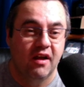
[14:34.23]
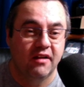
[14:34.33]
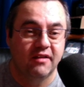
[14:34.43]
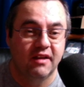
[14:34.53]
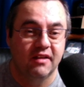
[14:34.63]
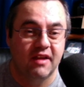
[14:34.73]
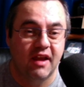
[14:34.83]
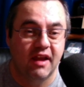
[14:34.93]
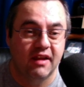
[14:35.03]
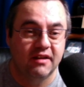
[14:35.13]
to get that
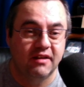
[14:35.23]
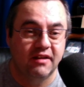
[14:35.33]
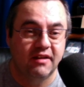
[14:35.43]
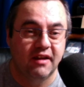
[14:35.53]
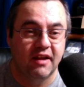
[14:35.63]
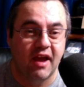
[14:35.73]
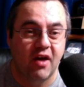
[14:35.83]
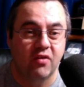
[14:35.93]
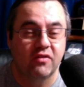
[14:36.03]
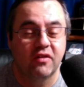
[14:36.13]
edited and out,